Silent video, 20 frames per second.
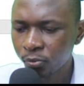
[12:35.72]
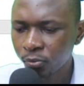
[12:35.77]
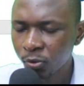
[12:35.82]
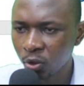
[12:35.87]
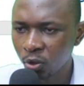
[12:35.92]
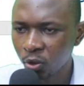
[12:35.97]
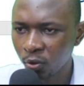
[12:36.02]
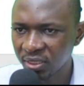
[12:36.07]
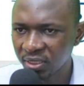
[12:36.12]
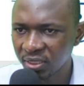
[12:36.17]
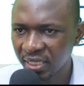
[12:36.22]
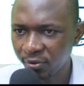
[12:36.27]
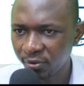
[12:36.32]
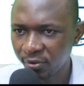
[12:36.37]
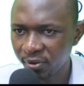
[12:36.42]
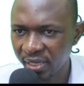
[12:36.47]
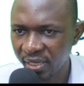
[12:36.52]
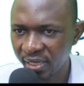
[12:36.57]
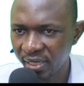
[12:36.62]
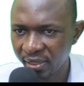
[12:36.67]
so we'll start
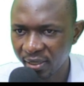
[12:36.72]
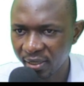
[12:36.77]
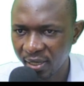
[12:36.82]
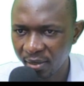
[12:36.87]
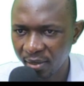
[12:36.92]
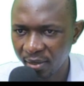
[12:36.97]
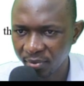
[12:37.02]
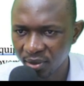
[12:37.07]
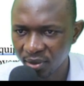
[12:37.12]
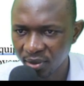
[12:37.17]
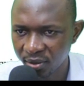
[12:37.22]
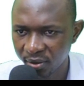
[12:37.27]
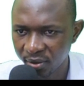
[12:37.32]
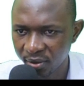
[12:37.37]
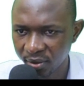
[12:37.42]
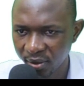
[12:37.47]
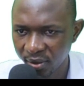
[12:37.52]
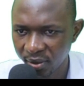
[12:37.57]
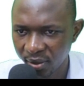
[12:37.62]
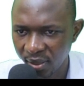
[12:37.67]
with the incomes,
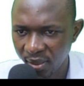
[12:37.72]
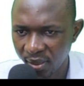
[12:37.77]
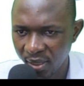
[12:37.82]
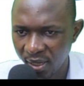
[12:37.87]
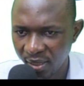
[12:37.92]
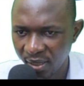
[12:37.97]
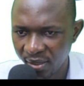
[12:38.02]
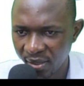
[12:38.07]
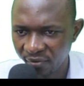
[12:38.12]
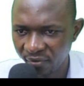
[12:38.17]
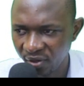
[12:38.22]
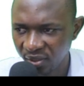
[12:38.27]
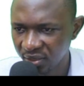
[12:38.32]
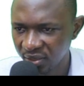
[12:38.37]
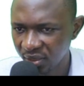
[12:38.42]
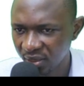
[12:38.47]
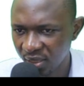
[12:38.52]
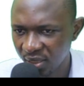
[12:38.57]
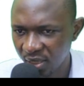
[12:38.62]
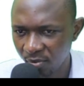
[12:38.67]
and the
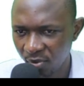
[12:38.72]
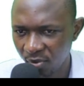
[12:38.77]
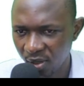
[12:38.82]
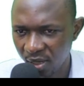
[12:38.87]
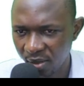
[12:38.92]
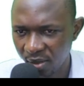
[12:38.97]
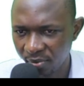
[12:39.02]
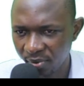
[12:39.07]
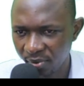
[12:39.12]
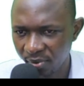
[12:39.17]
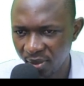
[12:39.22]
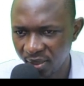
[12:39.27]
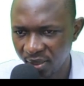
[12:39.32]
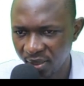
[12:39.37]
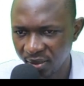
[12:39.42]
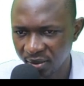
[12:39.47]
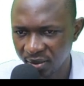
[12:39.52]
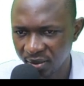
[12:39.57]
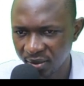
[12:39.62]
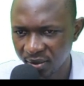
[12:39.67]
first income we have here
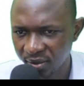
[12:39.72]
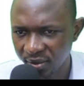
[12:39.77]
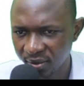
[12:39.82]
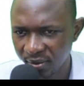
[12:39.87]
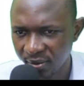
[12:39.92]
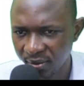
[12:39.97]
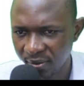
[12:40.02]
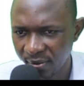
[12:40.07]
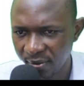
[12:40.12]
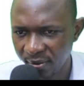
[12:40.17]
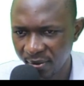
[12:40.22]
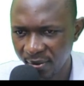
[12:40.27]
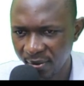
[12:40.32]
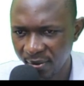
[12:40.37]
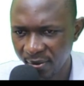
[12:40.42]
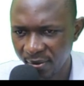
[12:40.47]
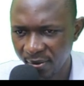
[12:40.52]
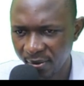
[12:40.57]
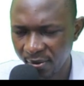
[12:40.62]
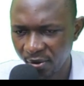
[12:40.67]
is,
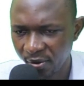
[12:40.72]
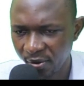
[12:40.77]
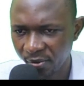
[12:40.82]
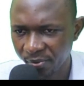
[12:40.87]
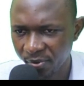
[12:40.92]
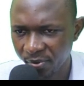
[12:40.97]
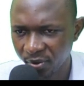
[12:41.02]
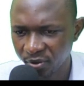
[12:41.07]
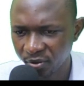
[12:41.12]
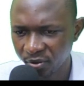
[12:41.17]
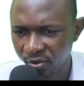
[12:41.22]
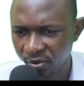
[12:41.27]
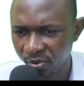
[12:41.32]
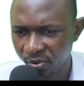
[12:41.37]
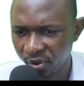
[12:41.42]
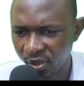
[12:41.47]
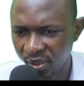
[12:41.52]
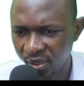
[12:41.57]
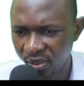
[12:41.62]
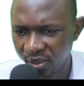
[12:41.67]
of course, we
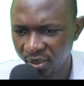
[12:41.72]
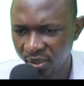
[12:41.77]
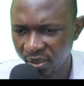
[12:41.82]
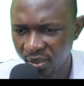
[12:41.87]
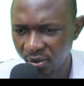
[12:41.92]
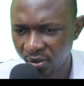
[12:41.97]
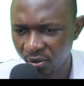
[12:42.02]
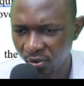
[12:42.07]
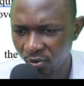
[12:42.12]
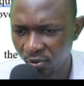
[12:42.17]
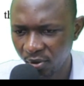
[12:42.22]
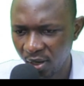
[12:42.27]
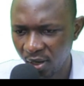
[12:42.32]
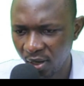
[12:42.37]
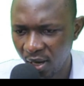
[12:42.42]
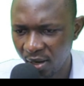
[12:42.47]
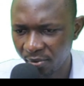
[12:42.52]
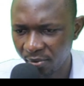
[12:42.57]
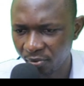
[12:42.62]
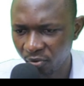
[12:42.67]
have
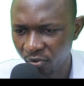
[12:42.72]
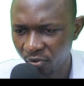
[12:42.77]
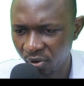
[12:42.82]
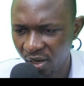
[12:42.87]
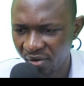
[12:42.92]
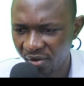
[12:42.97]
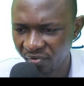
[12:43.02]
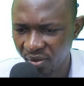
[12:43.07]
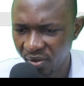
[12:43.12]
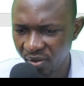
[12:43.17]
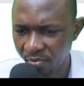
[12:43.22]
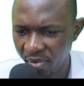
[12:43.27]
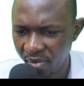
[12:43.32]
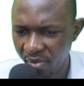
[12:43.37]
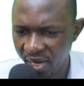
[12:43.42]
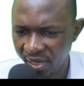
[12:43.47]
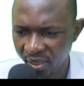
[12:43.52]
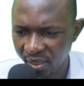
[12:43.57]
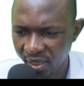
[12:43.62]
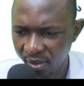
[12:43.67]
the
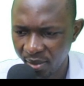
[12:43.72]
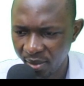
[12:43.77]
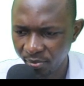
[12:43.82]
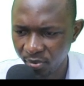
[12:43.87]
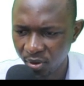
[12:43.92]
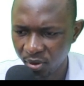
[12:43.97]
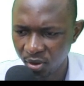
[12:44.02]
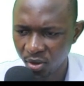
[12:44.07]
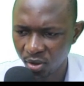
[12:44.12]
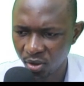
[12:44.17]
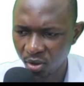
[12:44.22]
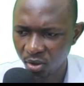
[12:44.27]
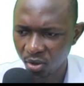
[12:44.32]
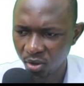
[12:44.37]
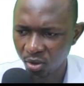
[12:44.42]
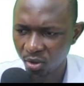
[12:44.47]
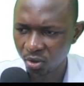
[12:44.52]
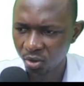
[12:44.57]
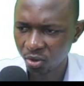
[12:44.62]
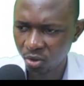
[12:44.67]
bar income.
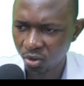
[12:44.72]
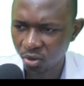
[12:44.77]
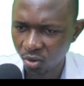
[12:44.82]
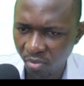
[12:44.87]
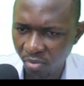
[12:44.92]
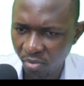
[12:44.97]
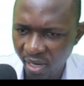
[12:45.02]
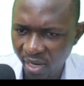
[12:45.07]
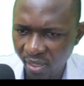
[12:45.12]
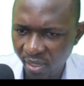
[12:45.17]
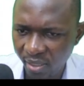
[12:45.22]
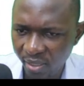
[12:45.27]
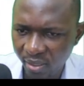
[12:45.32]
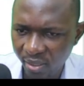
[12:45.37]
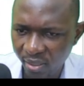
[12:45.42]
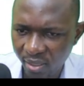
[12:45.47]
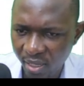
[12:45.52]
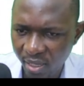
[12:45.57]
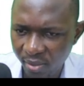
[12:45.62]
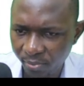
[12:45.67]
So bar
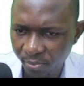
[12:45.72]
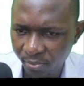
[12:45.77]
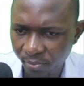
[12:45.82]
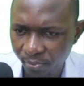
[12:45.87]
income,